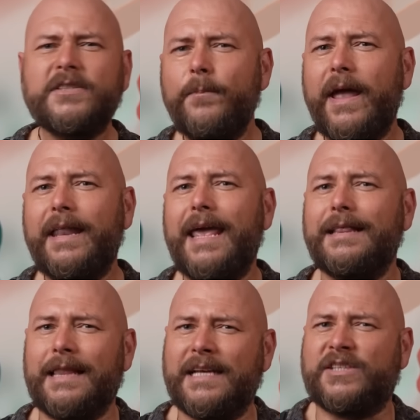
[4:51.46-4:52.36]
also made a
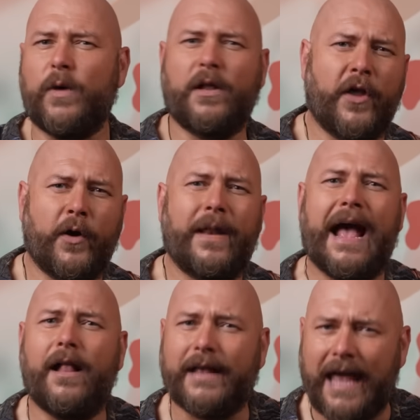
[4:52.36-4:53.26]
less well-known
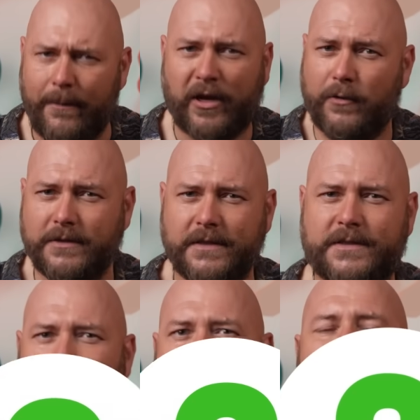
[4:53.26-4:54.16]
alchemical
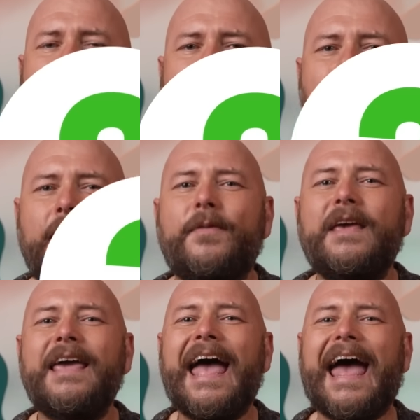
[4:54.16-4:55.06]
discovery, the